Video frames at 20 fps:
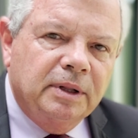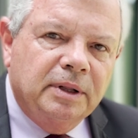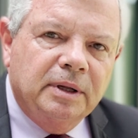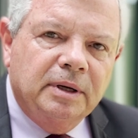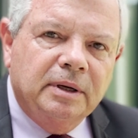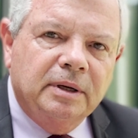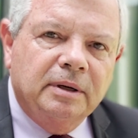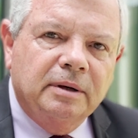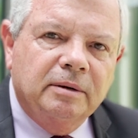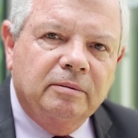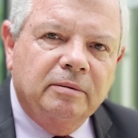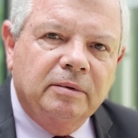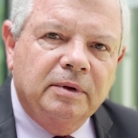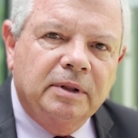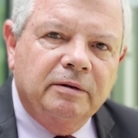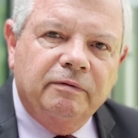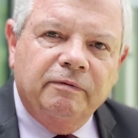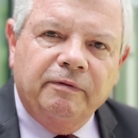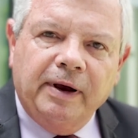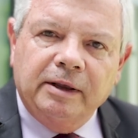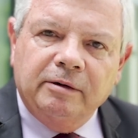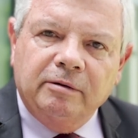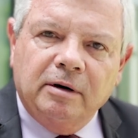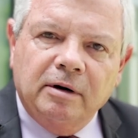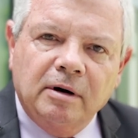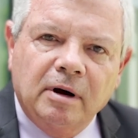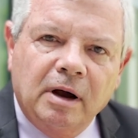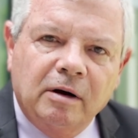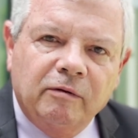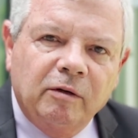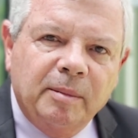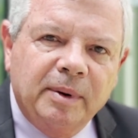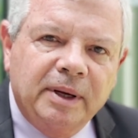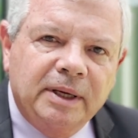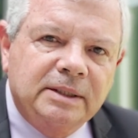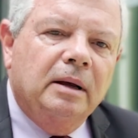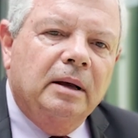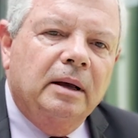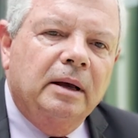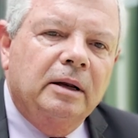uh, with the federal
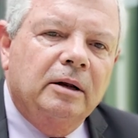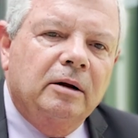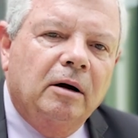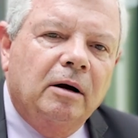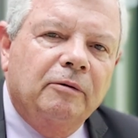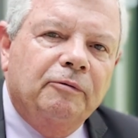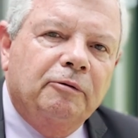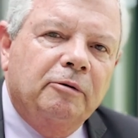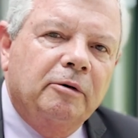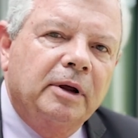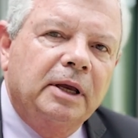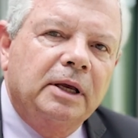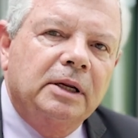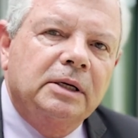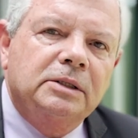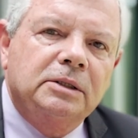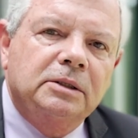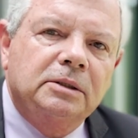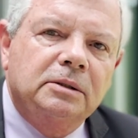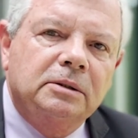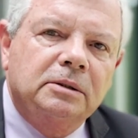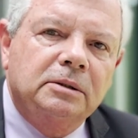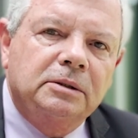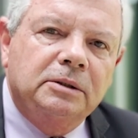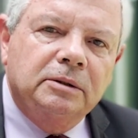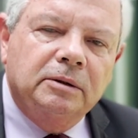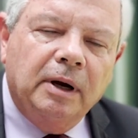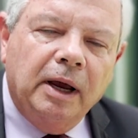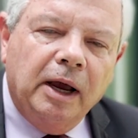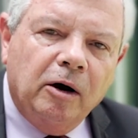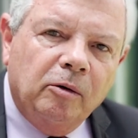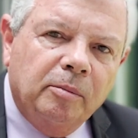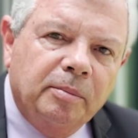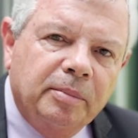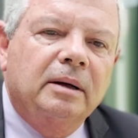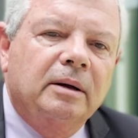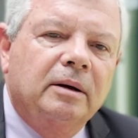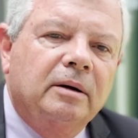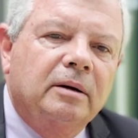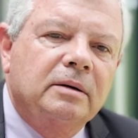government and offering to, to help
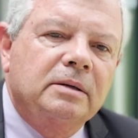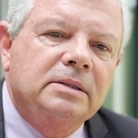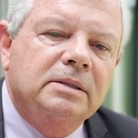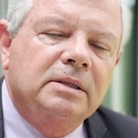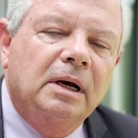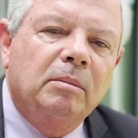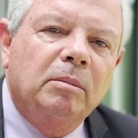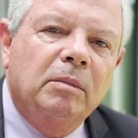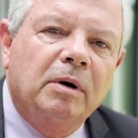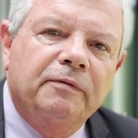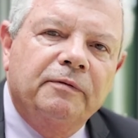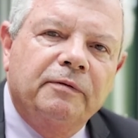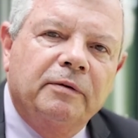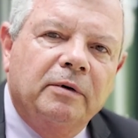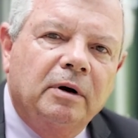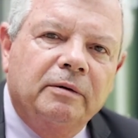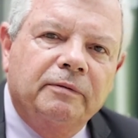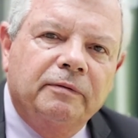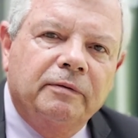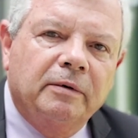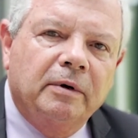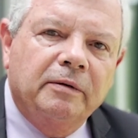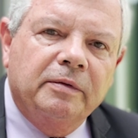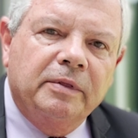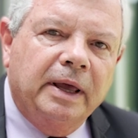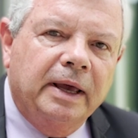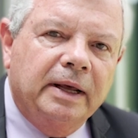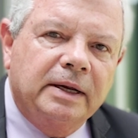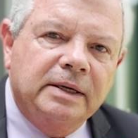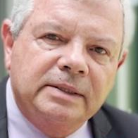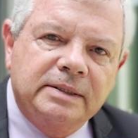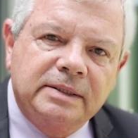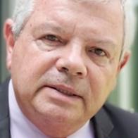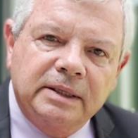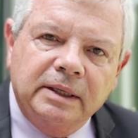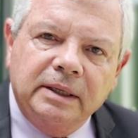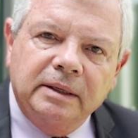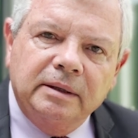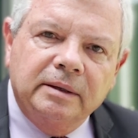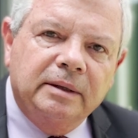on some of, of, of the NDC
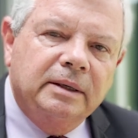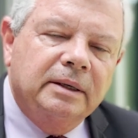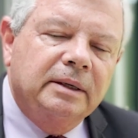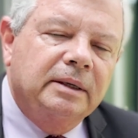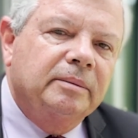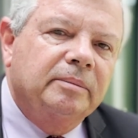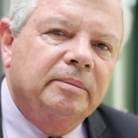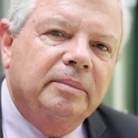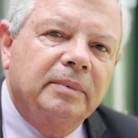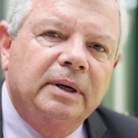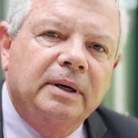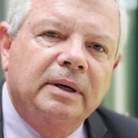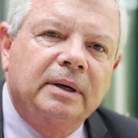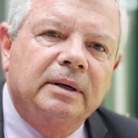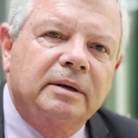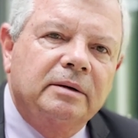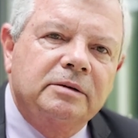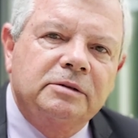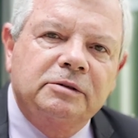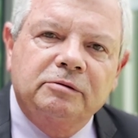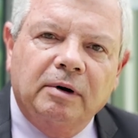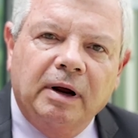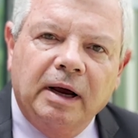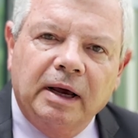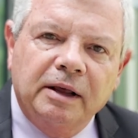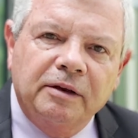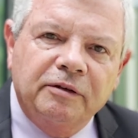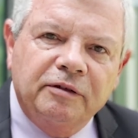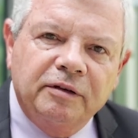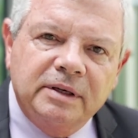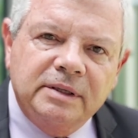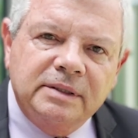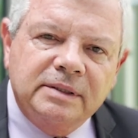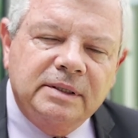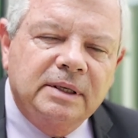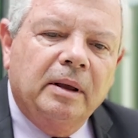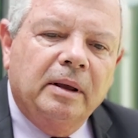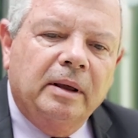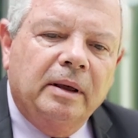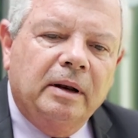uh, uh, strategies.
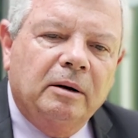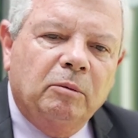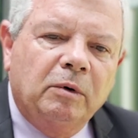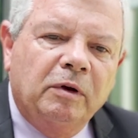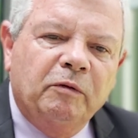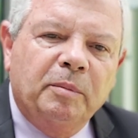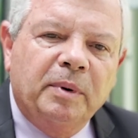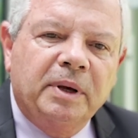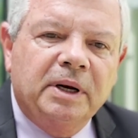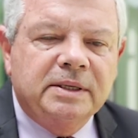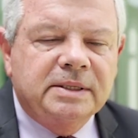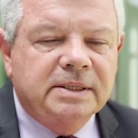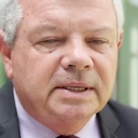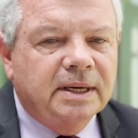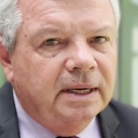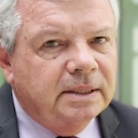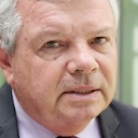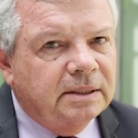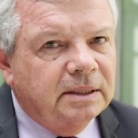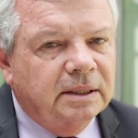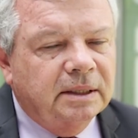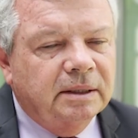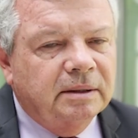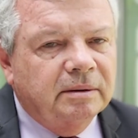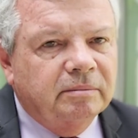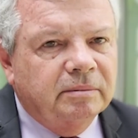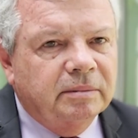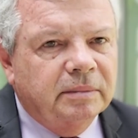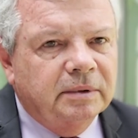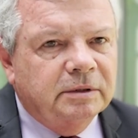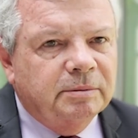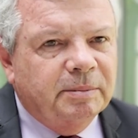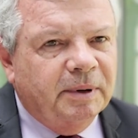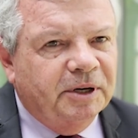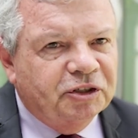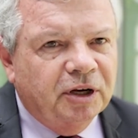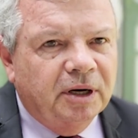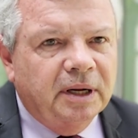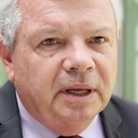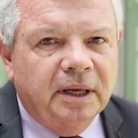And we've been discussing,
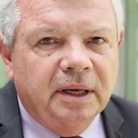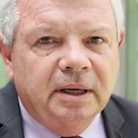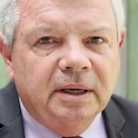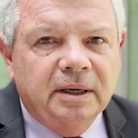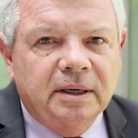especially